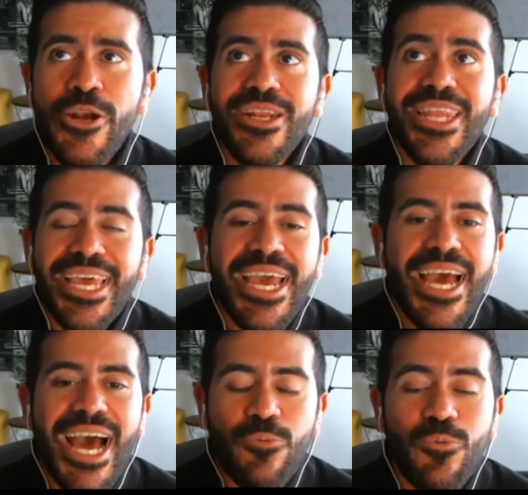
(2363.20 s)
like
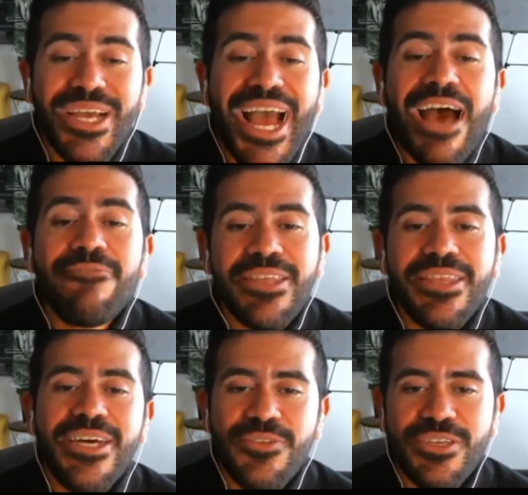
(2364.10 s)
with having
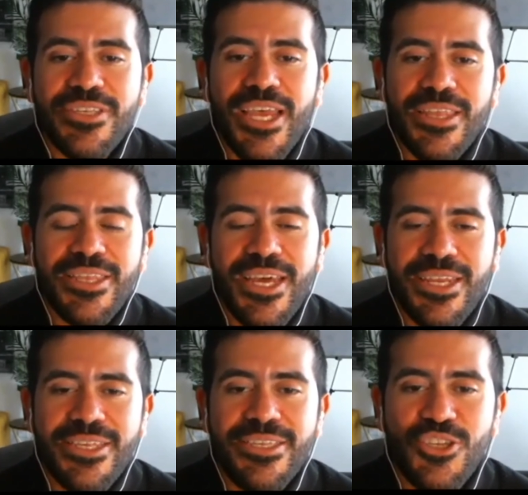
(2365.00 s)
the understanding that
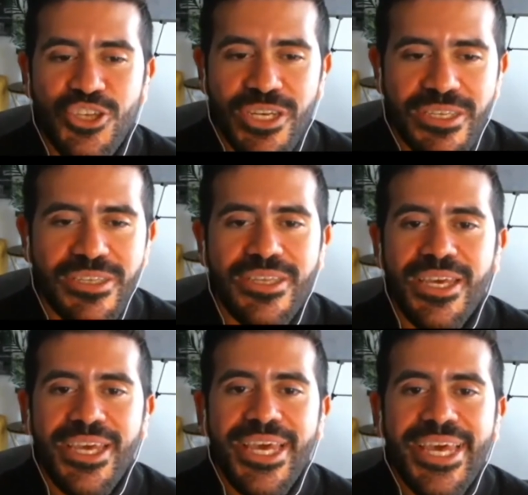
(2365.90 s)
is just
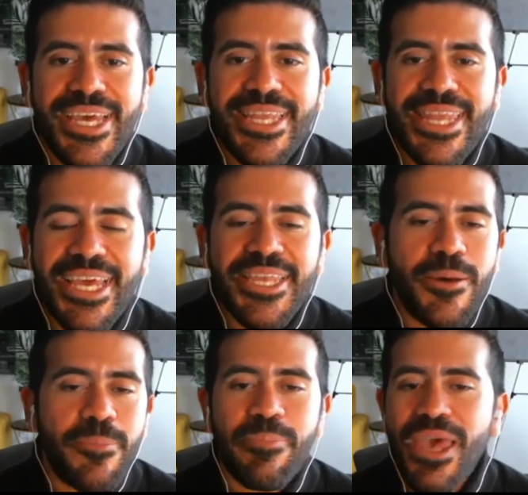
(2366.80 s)
like
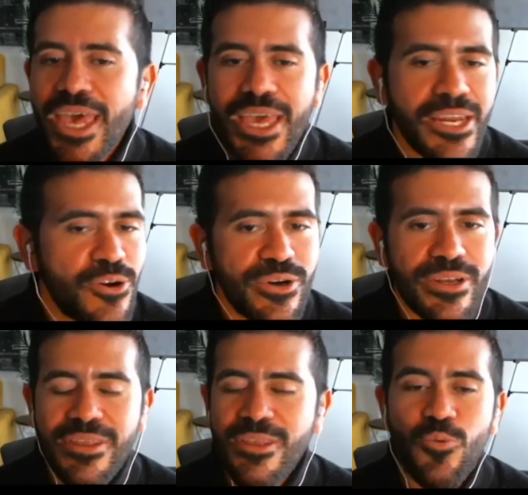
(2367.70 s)
the pain
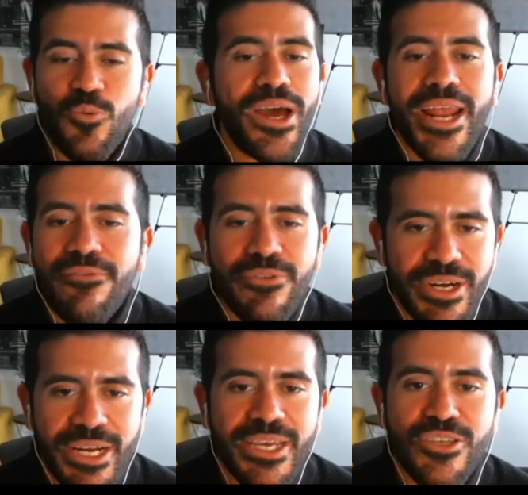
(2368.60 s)
or the, whatever
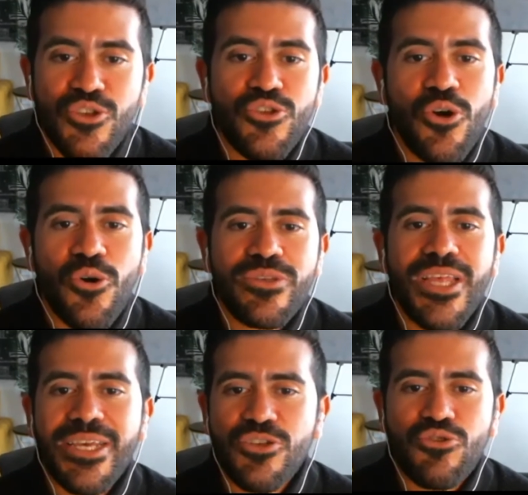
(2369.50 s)
it is those
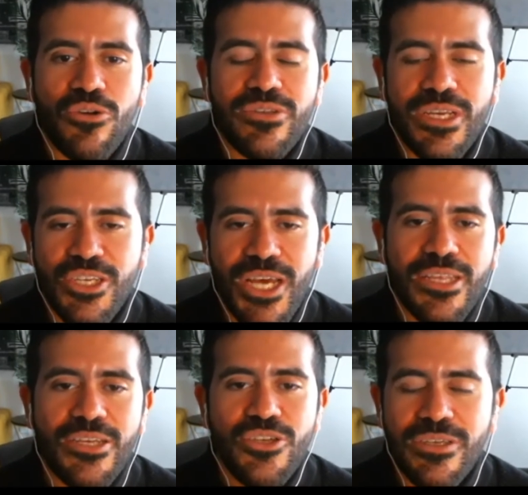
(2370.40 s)
like struggles and
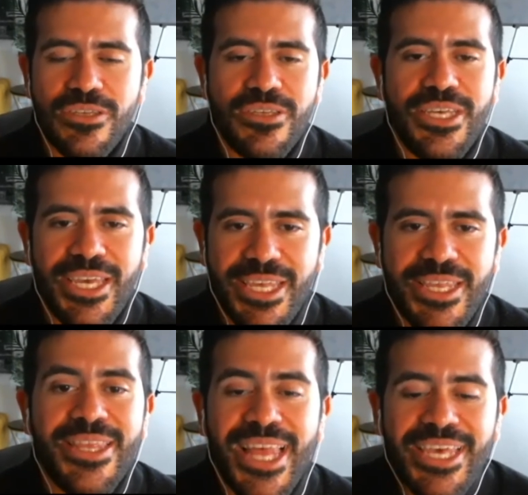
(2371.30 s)
challenges
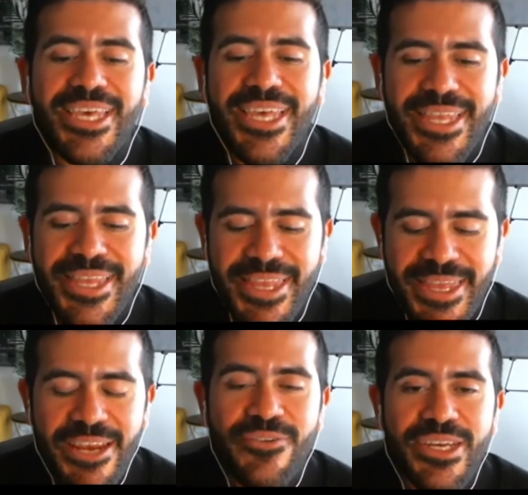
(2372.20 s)
like
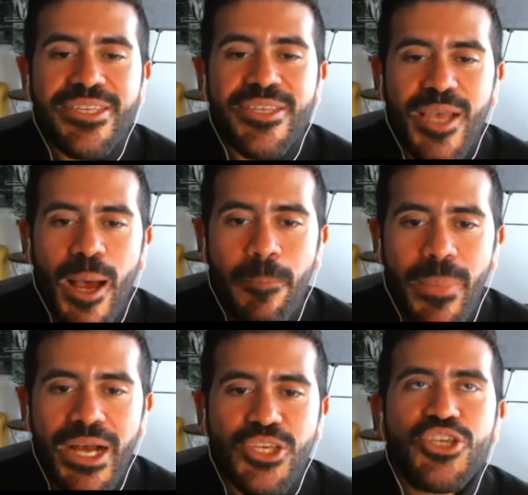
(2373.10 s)
there is a
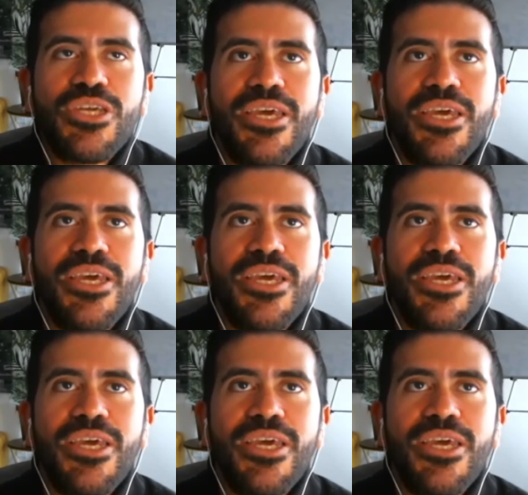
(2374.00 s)
much